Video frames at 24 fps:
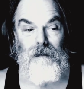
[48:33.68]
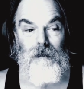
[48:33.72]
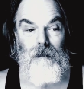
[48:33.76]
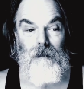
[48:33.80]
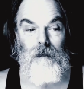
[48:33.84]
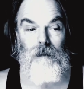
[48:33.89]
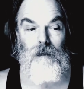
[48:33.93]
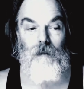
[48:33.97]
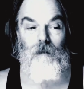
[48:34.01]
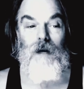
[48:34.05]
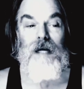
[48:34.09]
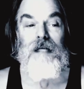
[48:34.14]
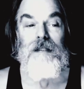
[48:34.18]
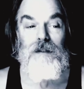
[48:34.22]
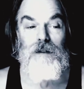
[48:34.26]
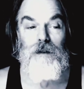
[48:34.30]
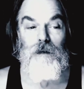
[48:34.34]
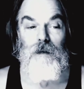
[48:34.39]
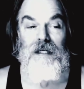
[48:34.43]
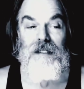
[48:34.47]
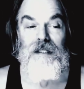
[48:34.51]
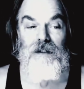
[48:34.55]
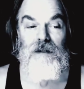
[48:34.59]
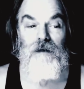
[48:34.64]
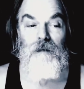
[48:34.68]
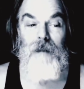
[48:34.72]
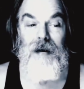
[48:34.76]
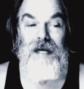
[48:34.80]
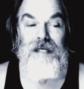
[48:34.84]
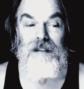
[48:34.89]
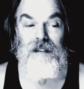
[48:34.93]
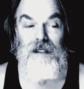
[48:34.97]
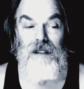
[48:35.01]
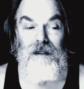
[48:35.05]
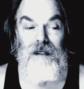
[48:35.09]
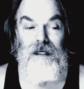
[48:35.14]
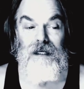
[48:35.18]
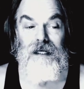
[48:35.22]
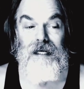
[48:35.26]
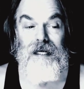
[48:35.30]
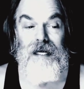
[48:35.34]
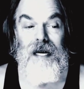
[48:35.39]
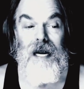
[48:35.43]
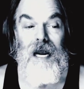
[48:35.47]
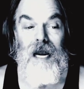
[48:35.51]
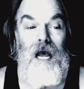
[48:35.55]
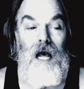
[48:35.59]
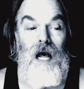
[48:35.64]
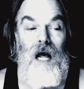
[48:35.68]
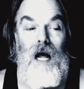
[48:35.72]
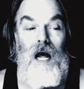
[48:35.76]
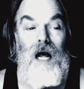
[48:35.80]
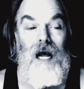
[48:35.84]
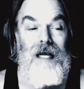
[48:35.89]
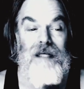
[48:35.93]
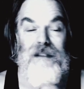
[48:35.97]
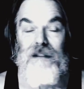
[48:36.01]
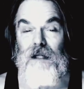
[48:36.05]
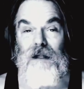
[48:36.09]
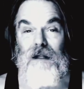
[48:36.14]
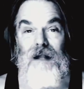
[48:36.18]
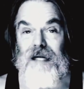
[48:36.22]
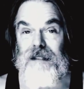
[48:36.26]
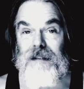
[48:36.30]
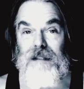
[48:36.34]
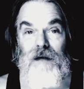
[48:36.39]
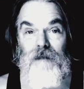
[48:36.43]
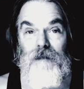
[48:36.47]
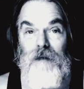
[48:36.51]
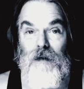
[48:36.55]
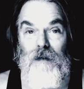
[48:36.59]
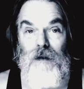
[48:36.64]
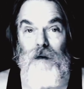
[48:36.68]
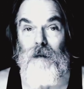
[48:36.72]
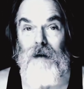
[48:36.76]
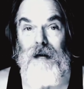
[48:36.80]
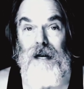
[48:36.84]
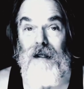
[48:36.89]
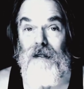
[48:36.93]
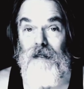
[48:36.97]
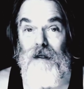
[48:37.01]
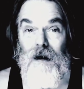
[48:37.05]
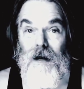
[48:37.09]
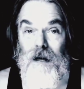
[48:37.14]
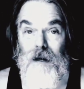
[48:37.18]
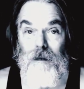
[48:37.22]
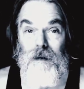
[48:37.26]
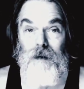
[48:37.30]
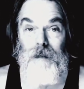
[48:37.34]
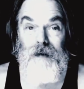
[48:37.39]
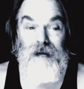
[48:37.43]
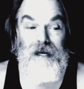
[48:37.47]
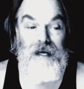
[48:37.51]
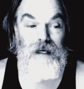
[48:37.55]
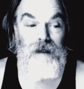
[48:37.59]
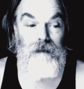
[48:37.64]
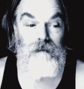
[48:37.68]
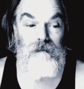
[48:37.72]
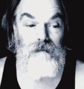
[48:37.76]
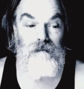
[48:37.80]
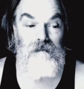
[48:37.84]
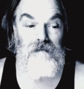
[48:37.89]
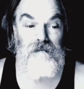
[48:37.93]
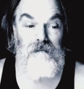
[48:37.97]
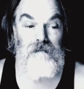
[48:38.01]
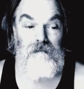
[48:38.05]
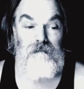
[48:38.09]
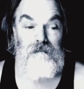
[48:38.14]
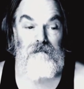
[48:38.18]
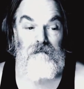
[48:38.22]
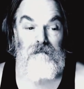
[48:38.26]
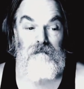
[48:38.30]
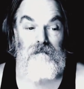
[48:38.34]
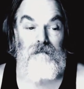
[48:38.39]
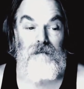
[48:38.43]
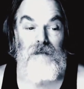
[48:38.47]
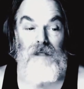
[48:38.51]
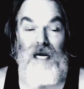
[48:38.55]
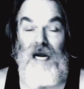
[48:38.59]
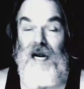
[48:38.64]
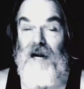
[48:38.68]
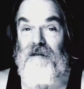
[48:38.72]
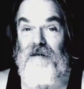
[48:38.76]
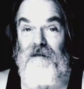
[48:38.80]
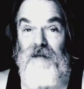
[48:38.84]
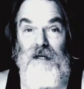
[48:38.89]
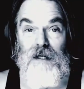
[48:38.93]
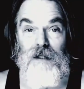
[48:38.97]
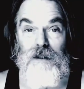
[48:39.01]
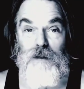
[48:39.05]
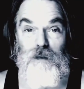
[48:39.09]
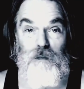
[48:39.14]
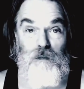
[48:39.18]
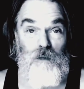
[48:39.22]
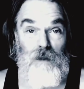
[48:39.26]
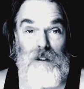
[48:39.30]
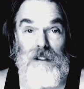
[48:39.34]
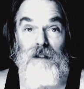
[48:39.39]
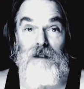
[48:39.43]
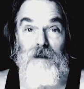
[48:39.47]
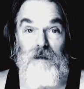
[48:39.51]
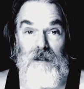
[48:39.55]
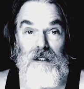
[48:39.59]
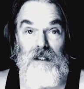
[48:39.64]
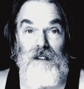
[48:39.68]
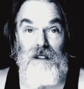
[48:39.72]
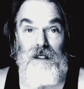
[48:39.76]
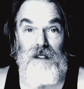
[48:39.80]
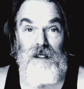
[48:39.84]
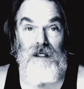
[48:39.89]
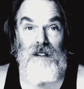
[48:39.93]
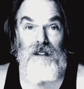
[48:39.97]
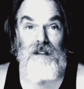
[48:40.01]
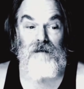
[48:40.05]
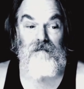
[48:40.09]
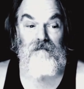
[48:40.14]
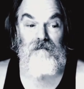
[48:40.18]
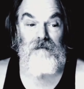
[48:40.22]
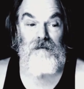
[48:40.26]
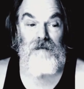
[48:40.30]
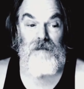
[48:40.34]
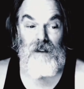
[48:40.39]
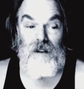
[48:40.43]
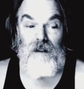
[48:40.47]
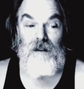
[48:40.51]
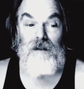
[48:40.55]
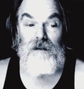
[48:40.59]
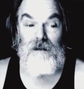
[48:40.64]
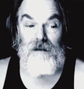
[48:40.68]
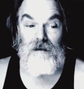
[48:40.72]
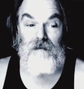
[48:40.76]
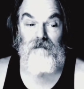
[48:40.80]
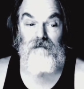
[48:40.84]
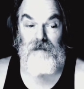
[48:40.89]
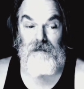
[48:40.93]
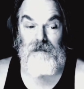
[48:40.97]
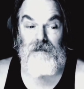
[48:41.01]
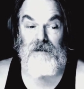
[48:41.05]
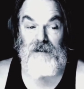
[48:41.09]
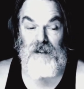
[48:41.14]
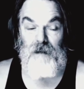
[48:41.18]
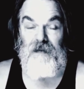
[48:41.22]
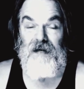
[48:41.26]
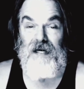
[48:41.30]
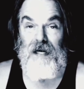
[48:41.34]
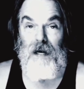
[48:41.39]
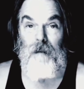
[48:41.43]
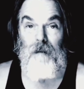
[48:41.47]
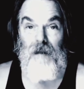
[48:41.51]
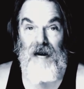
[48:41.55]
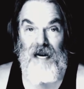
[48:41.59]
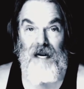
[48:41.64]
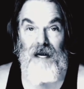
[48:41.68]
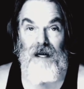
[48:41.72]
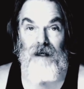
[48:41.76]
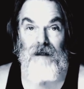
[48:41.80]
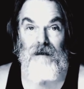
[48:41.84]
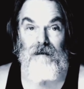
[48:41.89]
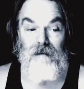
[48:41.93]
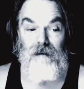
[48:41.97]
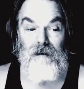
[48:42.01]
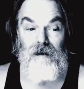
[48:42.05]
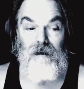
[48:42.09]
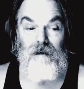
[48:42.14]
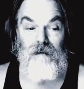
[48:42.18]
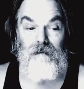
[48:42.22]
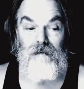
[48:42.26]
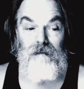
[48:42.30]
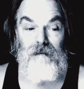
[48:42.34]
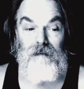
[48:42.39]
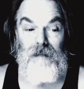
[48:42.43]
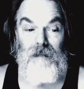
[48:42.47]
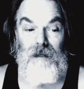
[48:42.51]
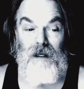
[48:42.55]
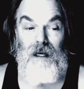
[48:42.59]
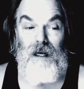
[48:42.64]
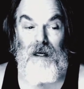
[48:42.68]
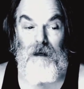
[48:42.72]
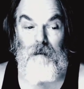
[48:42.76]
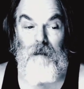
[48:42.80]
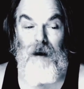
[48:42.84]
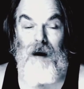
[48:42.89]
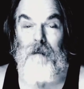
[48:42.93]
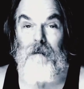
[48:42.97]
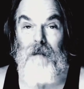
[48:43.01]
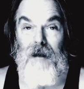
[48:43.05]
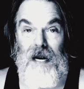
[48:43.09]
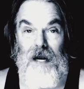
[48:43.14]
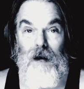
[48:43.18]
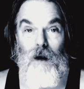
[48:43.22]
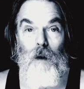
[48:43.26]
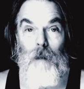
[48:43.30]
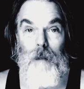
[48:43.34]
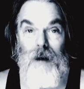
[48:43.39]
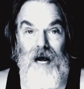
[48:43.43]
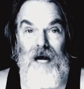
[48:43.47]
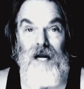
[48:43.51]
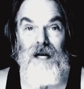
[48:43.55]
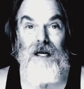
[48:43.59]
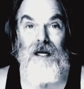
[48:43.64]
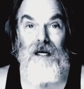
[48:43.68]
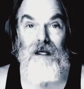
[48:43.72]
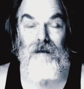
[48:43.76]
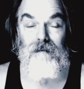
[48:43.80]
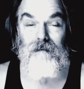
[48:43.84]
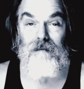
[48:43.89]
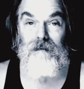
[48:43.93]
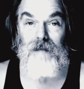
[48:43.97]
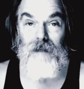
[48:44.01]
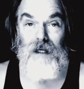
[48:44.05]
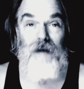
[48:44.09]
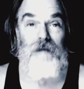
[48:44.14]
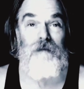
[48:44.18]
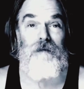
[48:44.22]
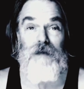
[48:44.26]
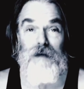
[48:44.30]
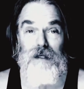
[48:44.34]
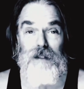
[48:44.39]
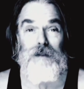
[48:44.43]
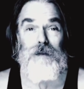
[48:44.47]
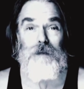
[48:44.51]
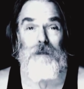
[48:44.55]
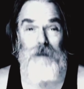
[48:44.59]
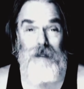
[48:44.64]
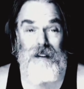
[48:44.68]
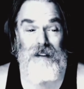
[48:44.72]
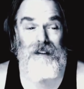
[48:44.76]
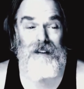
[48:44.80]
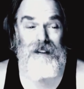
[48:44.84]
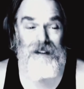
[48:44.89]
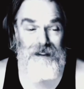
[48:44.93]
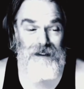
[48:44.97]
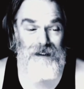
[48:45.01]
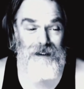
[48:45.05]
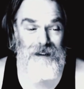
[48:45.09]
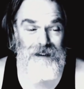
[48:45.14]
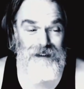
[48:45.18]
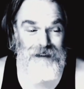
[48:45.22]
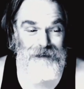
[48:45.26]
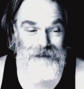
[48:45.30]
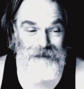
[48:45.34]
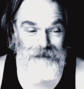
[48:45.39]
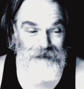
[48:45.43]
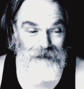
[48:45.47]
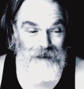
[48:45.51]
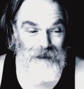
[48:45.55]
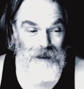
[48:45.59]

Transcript: Restoration of masculinity is a lot different than what I thought it would be. It feels really, really good to be a man in my male body. It feels really good.